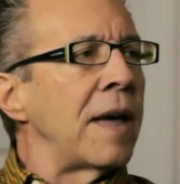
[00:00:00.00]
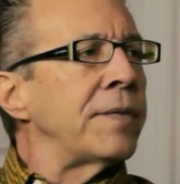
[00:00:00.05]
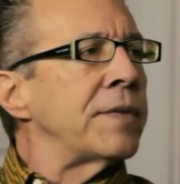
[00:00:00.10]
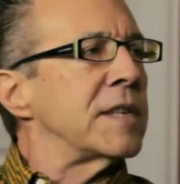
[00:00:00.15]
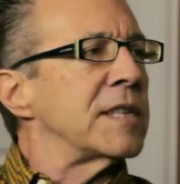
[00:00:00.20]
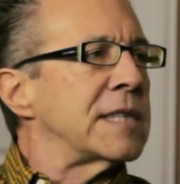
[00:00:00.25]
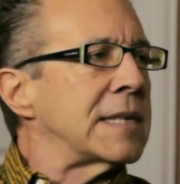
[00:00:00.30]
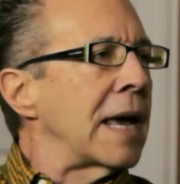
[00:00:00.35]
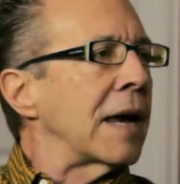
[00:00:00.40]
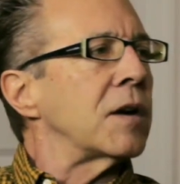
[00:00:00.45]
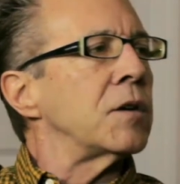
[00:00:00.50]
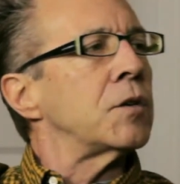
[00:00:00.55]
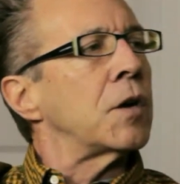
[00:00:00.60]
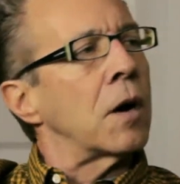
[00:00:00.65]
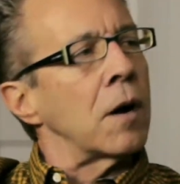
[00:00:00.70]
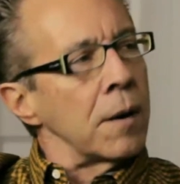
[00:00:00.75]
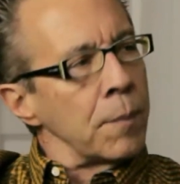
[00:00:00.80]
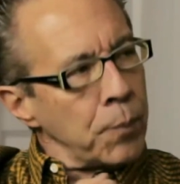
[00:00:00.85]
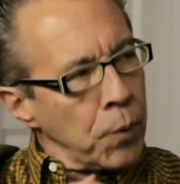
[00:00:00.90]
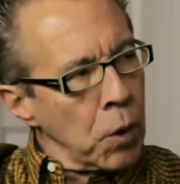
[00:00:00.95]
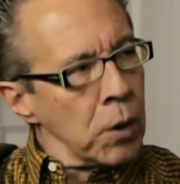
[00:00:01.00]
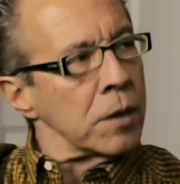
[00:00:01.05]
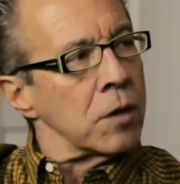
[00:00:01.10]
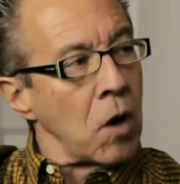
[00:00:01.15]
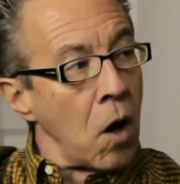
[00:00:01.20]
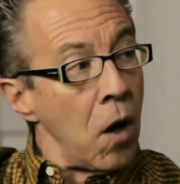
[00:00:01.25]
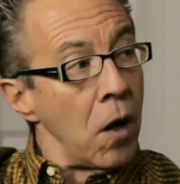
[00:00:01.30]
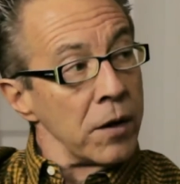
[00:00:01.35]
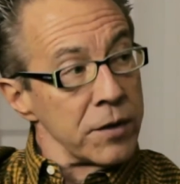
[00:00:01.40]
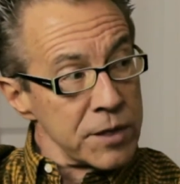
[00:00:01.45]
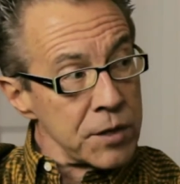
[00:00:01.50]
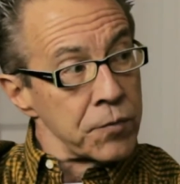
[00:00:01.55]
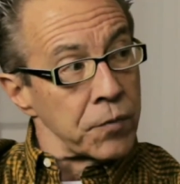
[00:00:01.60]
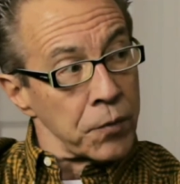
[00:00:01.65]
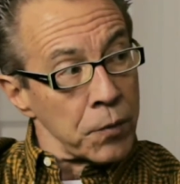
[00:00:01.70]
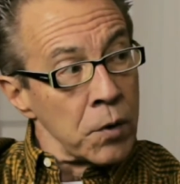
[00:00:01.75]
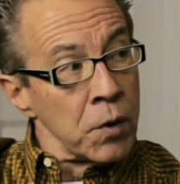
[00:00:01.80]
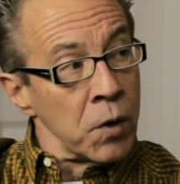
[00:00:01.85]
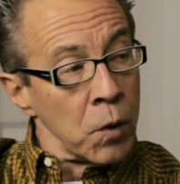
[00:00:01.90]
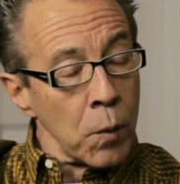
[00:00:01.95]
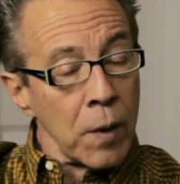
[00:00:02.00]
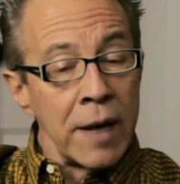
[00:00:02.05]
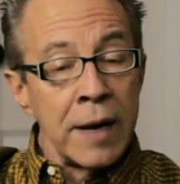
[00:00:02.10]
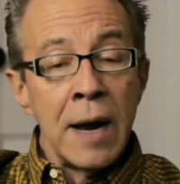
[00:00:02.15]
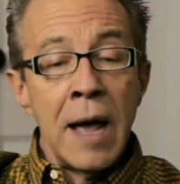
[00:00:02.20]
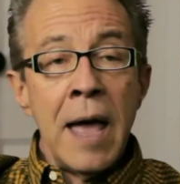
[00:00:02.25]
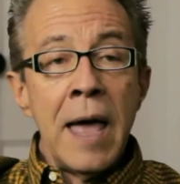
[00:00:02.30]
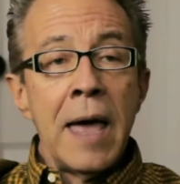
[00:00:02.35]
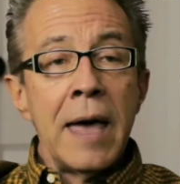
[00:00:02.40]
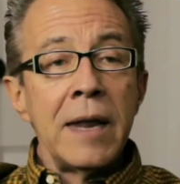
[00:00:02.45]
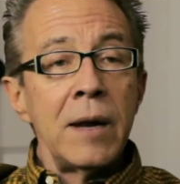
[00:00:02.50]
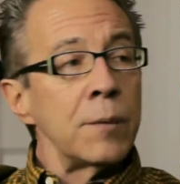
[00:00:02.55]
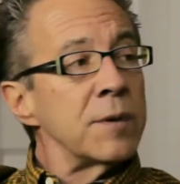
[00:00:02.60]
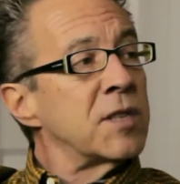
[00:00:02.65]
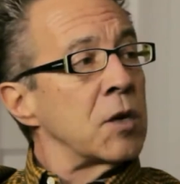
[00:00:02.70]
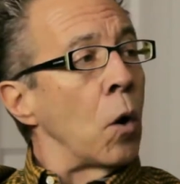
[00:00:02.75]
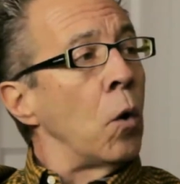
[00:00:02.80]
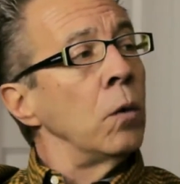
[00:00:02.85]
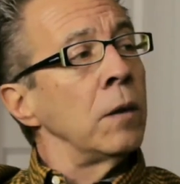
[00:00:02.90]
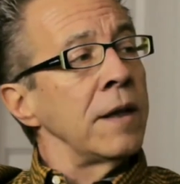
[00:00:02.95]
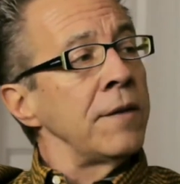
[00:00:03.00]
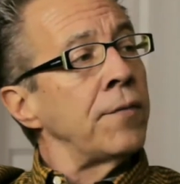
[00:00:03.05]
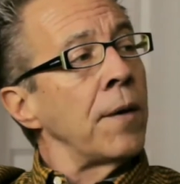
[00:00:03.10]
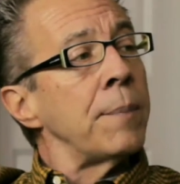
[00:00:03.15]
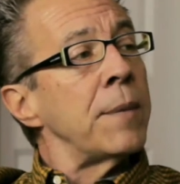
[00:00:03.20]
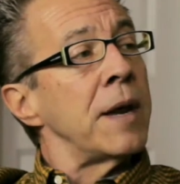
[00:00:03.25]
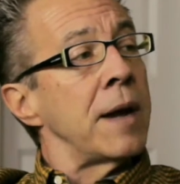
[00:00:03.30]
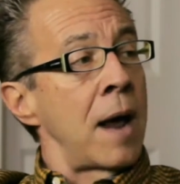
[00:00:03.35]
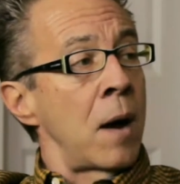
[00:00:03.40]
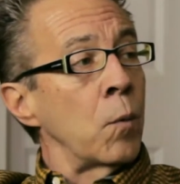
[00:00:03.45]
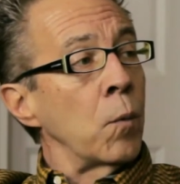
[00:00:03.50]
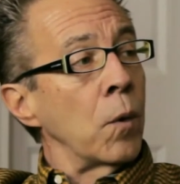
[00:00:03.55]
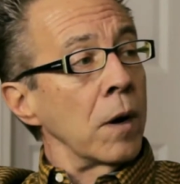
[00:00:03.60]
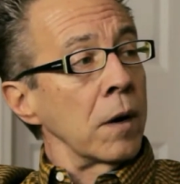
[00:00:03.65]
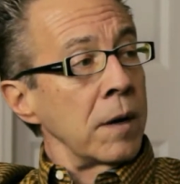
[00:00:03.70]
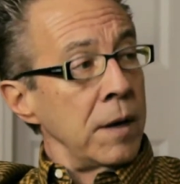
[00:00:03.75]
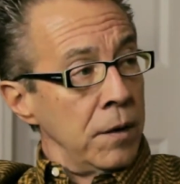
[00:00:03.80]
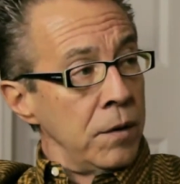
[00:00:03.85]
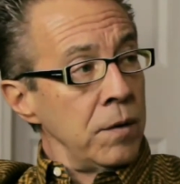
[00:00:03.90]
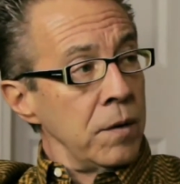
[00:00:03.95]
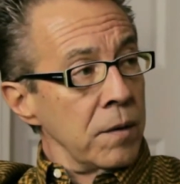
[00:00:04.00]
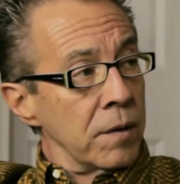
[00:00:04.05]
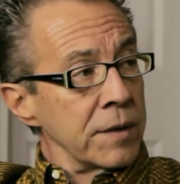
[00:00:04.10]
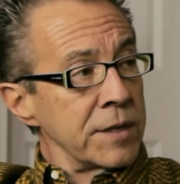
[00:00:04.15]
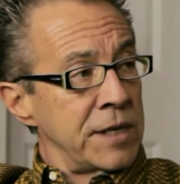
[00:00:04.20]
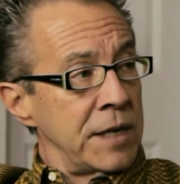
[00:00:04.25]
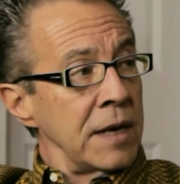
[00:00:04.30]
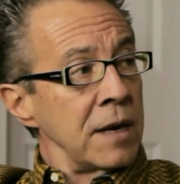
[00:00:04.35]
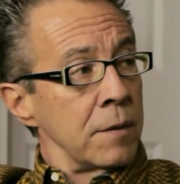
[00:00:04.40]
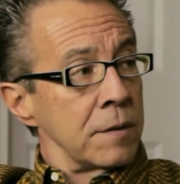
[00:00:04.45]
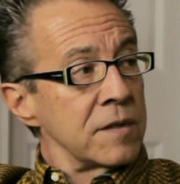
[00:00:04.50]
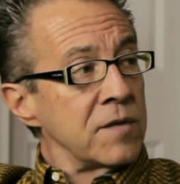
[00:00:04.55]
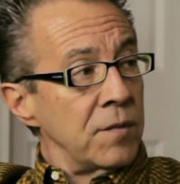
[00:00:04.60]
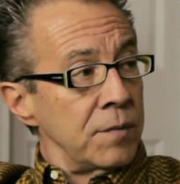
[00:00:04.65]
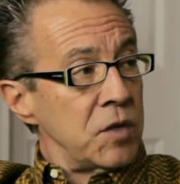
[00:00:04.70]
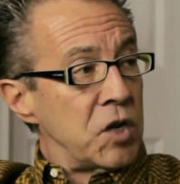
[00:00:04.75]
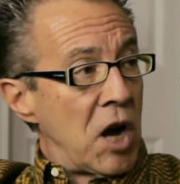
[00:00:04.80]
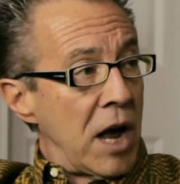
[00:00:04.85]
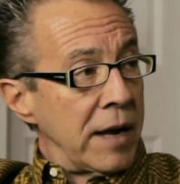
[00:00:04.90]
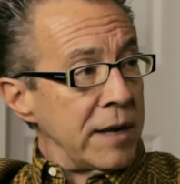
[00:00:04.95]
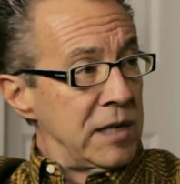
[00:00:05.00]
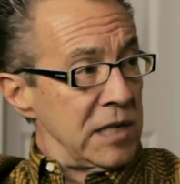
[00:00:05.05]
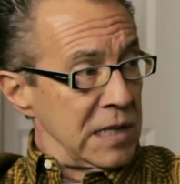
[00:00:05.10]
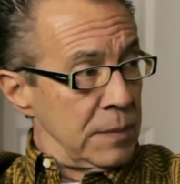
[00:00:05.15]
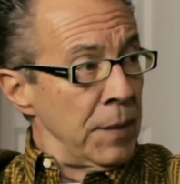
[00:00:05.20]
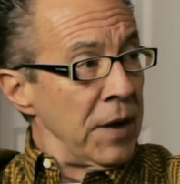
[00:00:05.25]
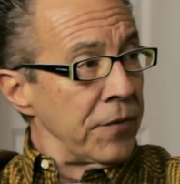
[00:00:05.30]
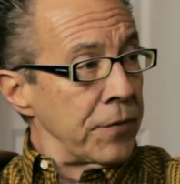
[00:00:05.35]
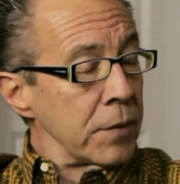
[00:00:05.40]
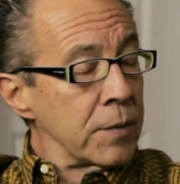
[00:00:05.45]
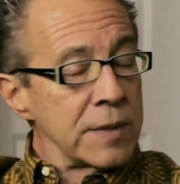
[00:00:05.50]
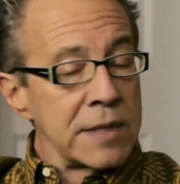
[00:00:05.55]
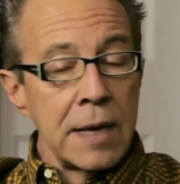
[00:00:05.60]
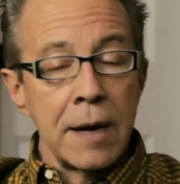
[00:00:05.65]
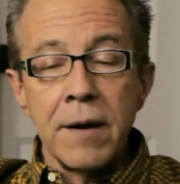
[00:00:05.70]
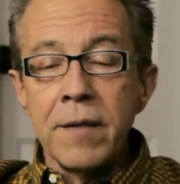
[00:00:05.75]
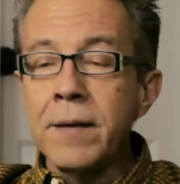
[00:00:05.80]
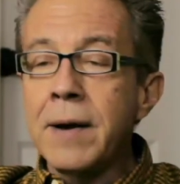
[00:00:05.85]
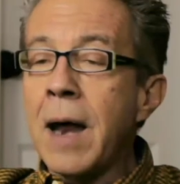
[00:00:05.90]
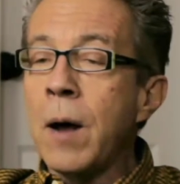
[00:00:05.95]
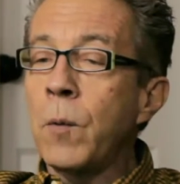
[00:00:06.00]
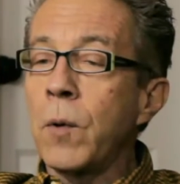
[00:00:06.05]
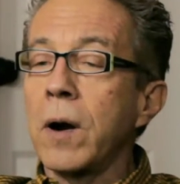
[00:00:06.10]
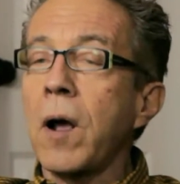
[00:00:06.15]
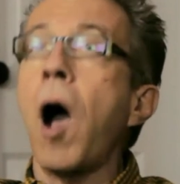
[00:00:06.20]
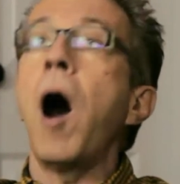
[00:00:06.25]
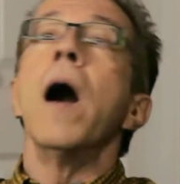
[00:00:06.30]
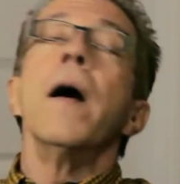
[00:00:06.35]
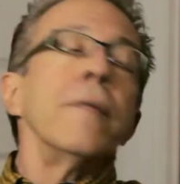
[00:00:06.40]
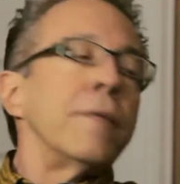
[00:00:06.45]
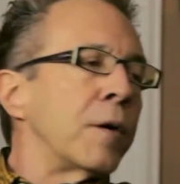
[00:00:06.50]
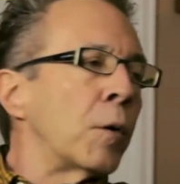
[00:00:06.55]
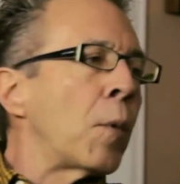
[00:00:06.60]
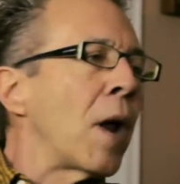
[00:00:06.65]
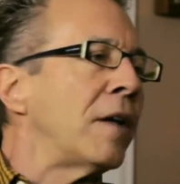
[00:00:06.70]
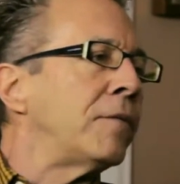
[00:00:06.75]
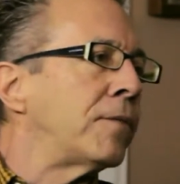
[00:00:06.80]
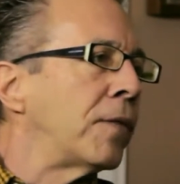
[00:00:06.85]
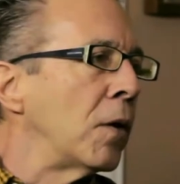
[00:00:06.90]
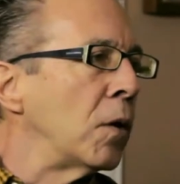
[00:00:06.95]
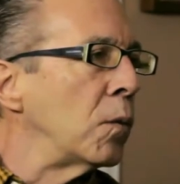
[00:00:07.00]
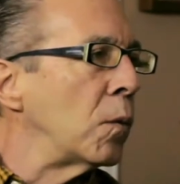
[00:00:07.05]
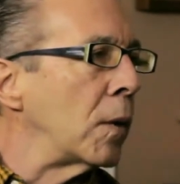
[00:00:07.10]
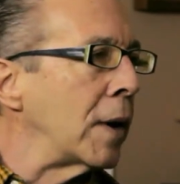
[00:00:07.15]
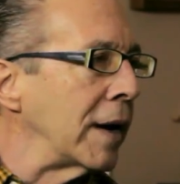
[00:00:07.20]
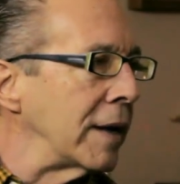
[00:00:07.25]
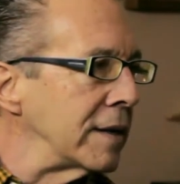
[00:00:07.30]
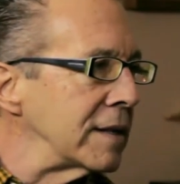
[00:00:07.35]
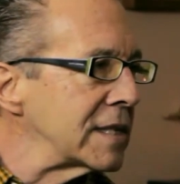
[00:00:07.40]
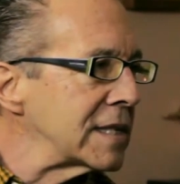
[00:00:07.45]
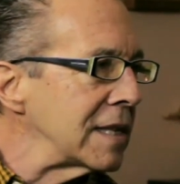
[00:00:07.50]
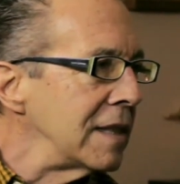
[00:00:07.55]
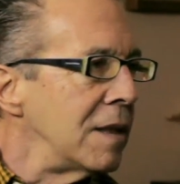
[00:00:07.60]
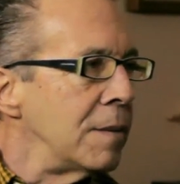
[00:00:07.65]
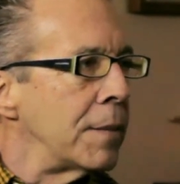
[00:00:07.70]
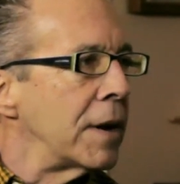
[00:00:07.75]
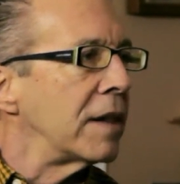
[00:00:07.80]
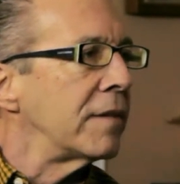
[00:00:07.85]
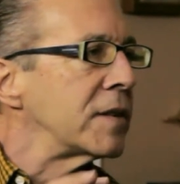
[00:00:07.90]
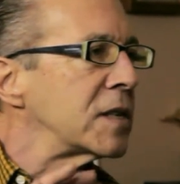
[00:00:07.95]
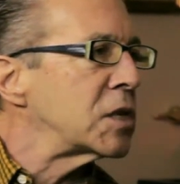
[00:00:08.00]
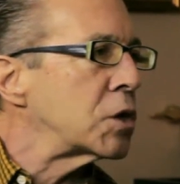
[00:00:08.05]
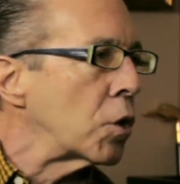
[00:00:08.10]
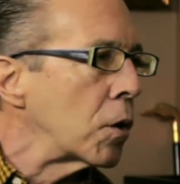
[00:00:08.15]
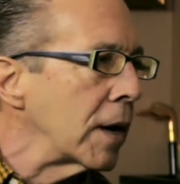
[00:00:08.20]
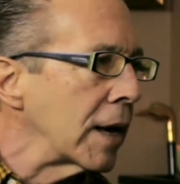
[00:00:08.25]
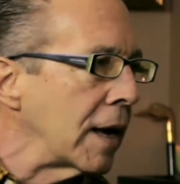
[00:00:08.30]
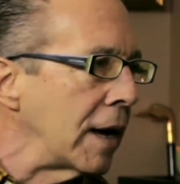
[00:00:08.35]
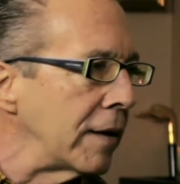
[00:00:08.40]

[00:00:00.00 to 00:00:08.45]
let the secretary put calls through to it. And it was only from the network in New York City. It was from Jackie Smith, who was head of the network. The red phone rings in the middle of the story